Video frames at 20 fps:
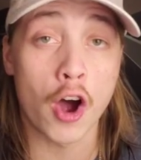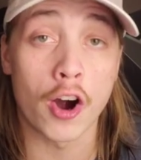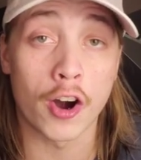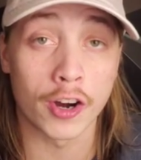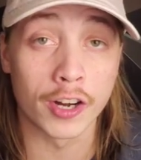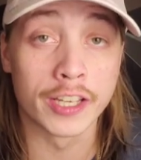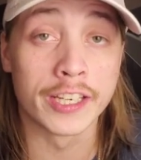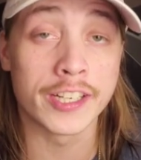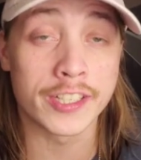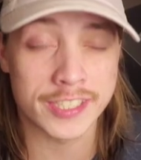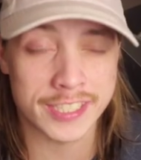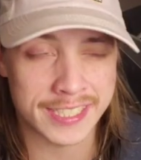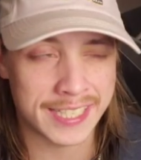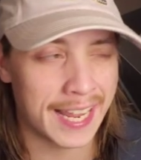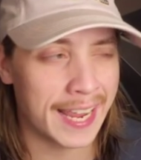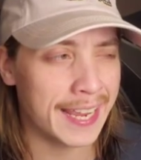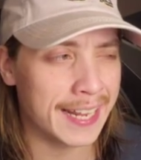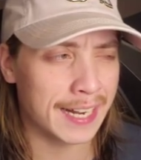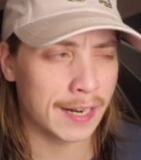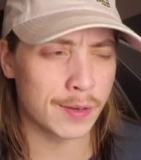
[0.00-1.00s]
earlier
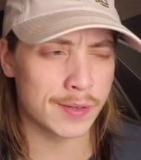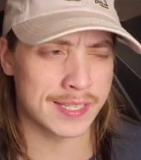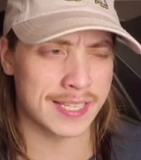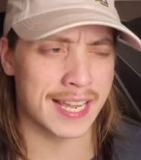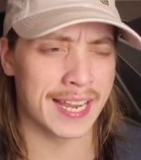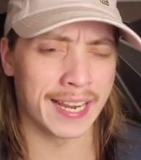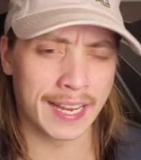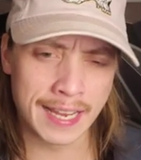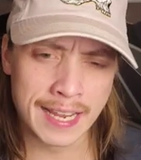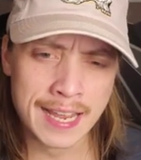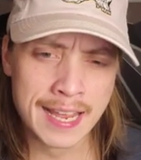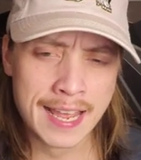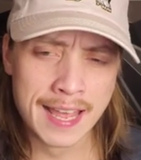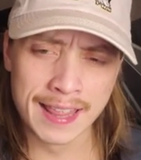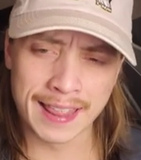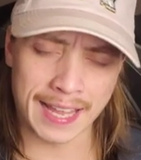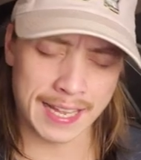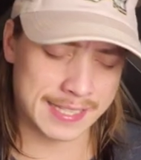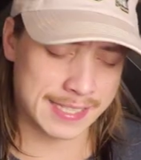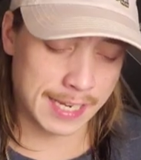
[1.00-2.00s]
today, and I was like,
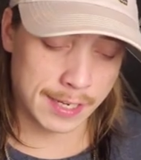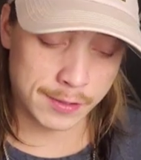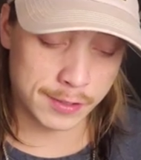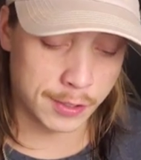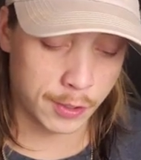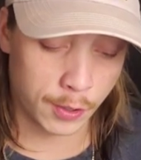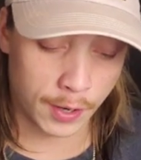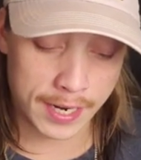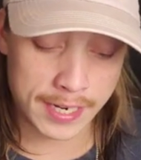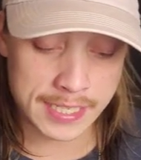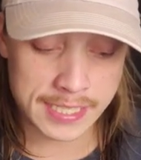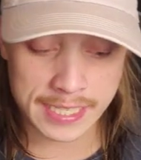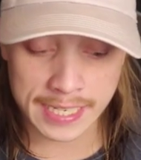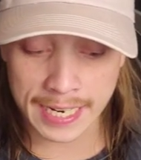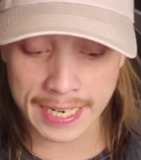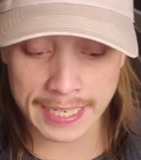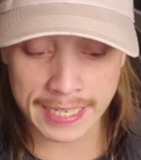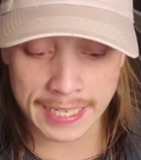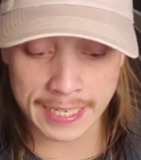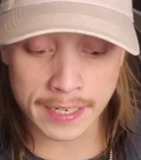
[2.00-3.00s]
that sounds crazy.
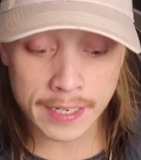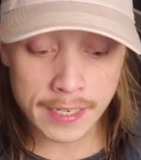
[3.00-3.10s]
And then